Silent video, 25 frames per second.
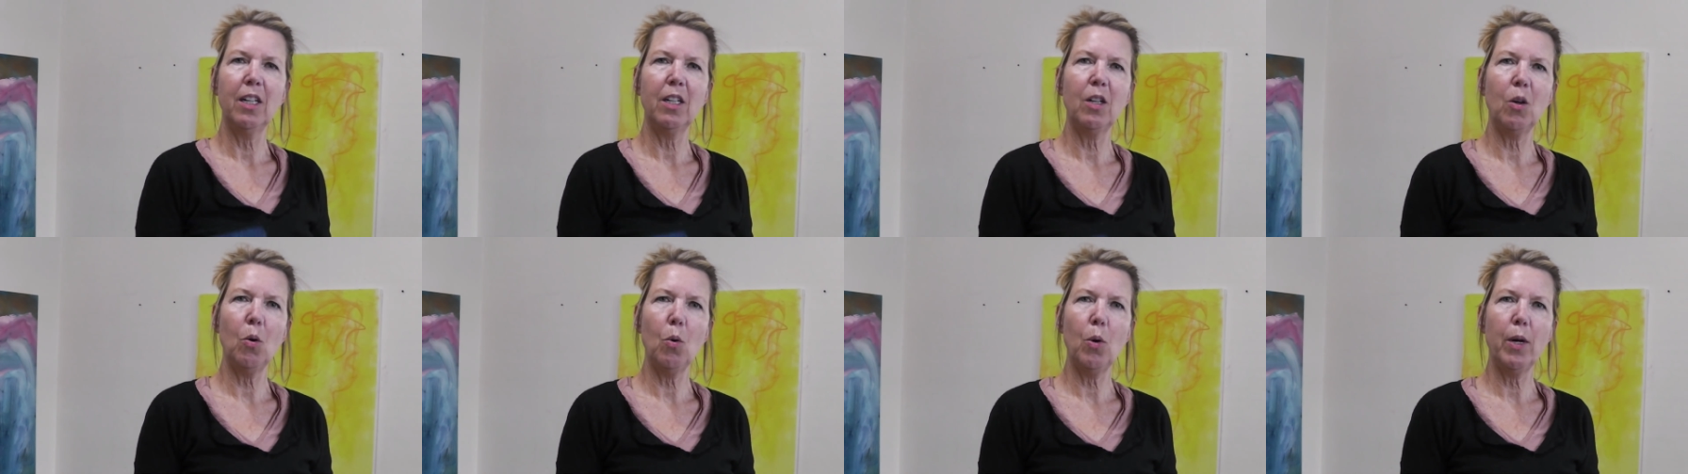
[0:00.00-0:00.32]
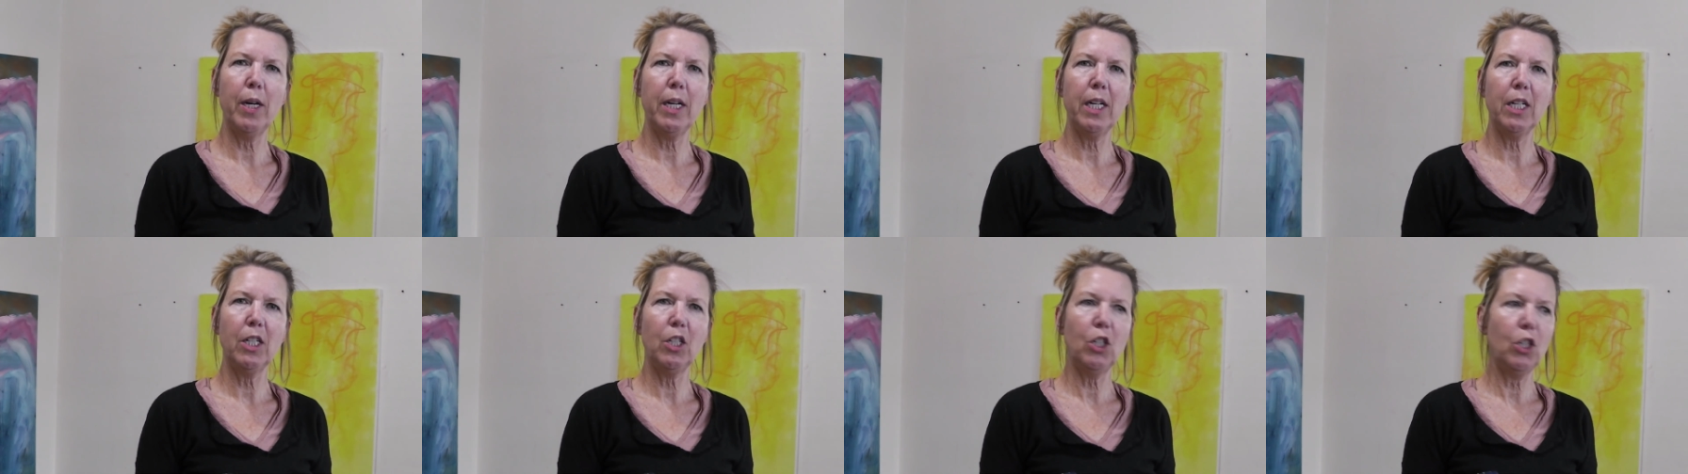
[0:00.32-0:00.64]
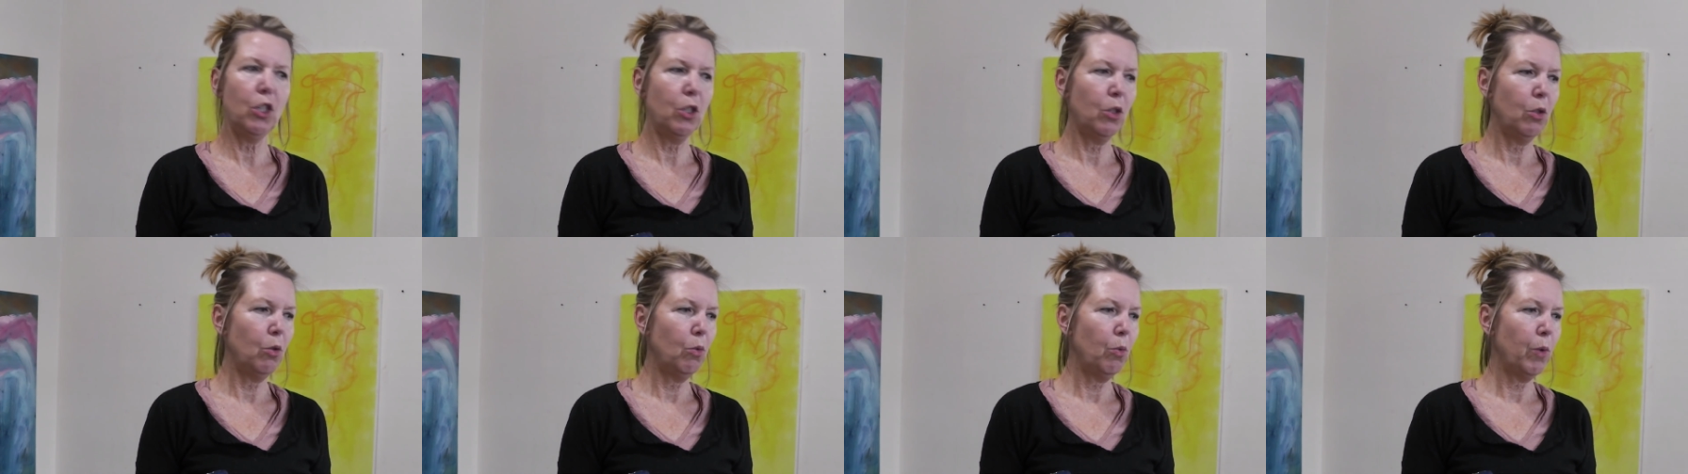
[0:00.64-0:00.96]
going
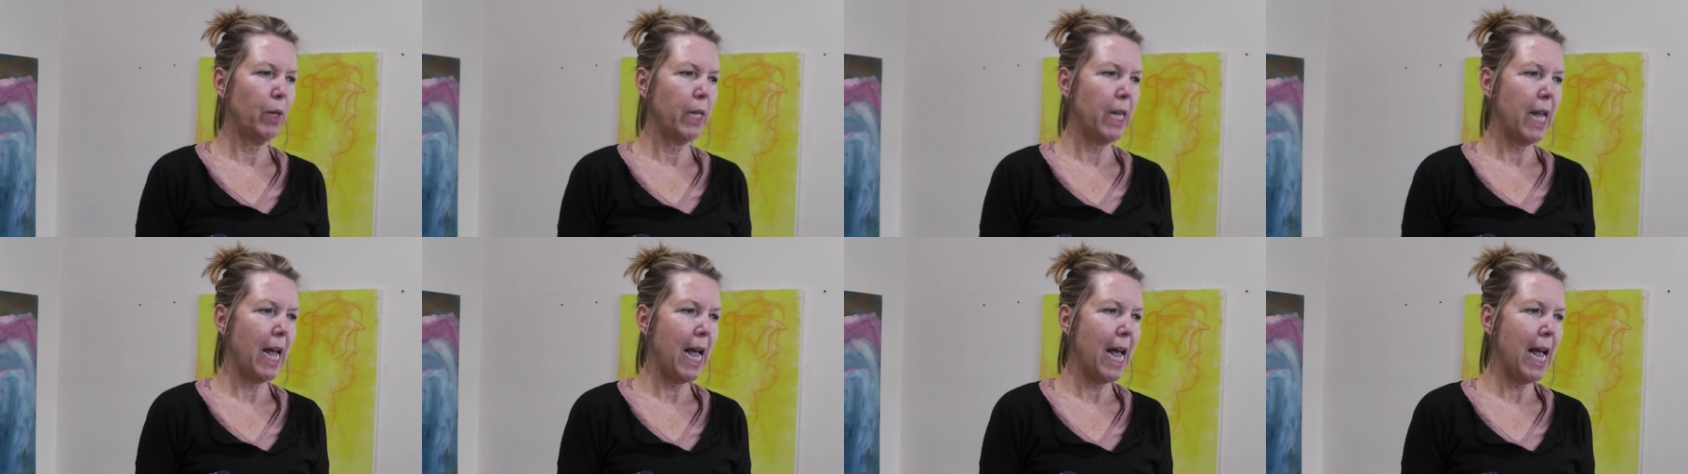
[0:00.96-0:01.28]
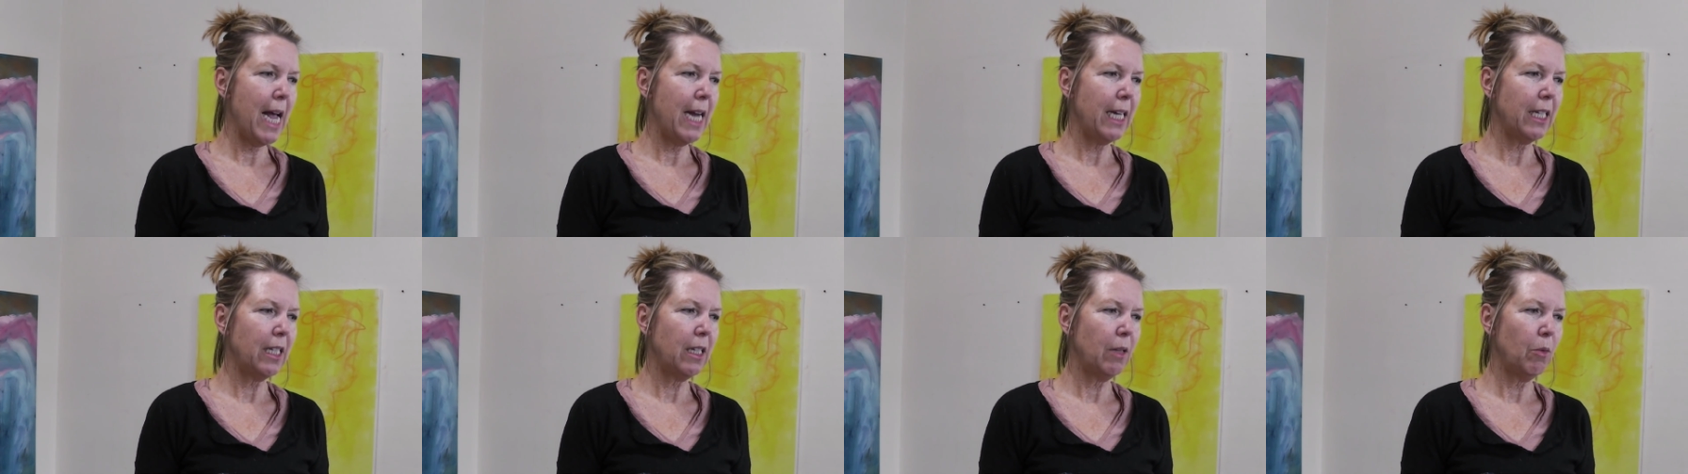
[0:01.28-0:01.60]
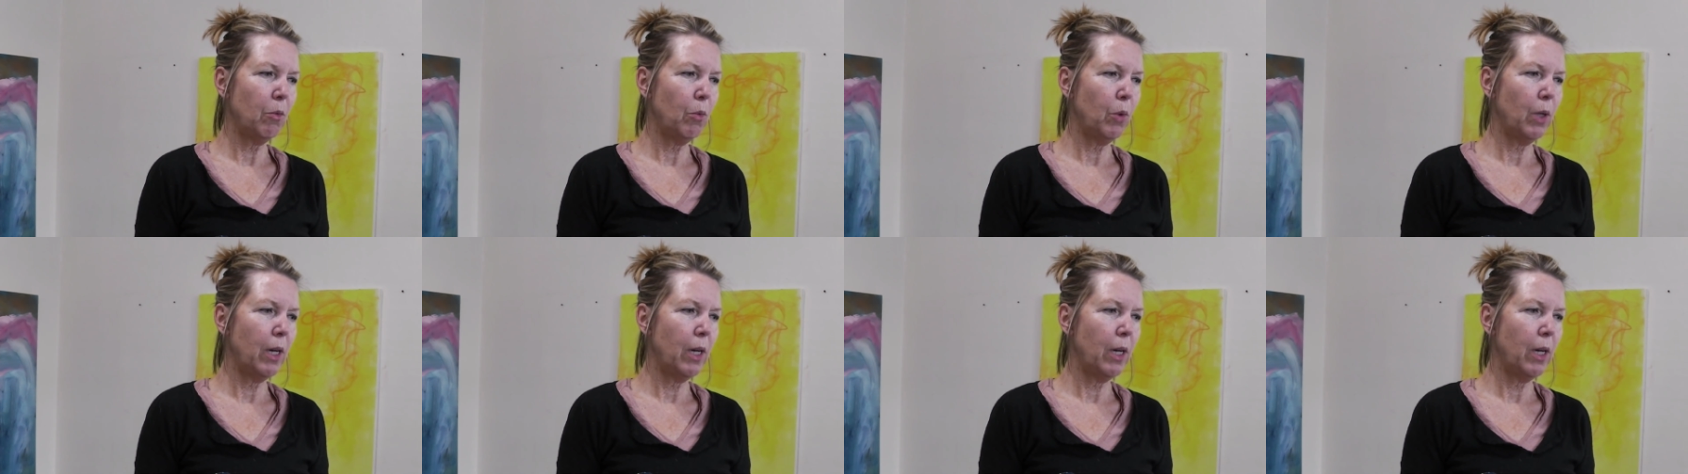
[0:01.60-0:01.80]
to react.